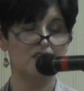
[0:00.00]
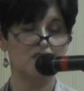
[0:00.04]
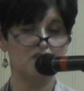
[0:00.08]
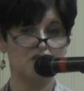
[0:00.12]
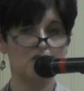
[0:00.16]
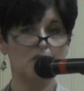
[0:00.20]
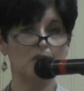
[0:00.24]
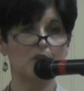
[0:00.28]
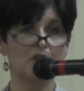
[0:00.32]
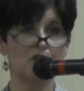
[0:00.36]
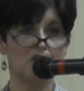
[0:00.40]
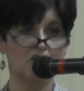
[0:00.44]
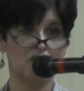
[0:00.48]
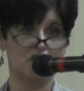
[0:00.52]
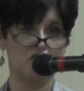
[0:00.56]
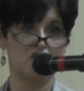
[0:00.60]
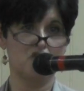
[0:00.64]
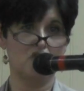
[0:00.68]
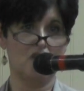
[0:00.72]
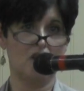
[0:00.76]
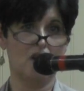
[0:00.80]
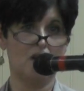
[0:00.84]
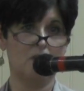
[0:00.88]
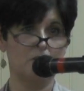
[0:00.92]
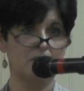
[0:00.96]
Do a good
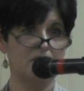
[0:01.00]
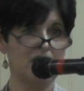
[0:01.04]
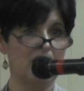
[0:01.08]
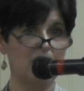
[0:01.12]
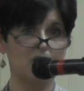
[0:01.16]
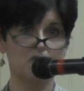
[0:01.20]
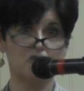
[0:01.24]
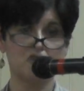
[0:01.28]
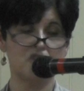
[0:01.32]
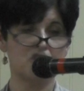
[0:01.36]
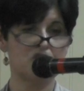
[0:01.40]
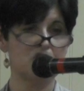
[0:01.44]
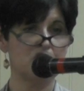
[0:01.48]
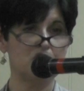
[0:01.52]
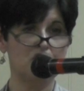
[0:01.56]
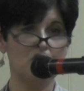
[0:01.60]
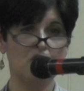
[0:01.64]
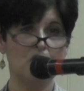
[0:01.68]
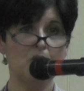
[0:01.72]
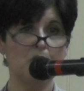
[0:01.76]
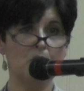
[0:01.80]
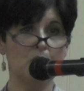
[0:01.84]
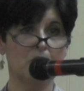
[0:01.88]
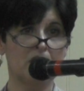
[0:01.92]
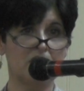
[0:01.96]
job. Don't just
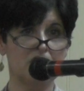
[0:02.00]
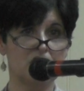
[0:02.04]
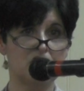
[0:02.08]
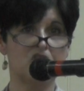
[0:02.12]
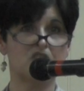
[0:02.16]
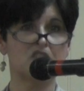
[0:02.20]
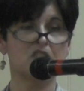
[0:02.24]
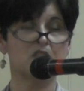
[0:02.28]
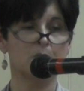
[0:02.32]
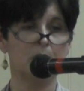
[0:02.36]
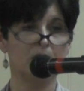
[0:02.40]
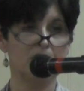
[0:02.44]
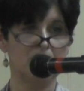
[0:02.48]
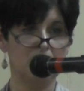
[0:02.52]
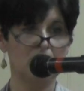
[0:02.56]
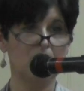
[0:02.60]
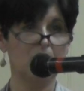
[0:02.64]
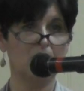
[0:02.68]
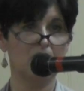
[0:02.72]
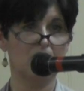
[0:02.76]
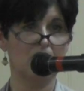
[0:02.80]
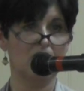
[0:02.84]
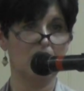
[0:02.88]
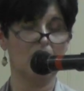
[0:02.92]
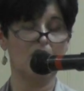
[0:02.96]
do it just to be doing it.